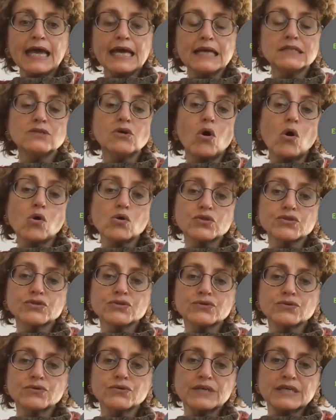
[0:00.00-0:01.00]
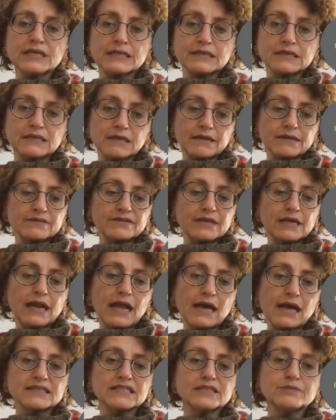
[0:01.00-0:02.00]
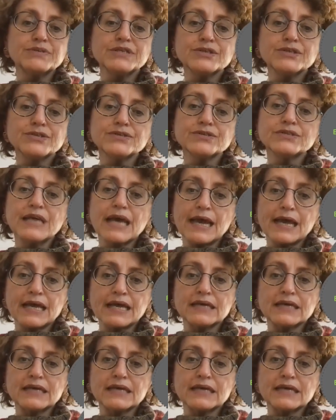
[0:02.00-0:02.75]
and also in the last period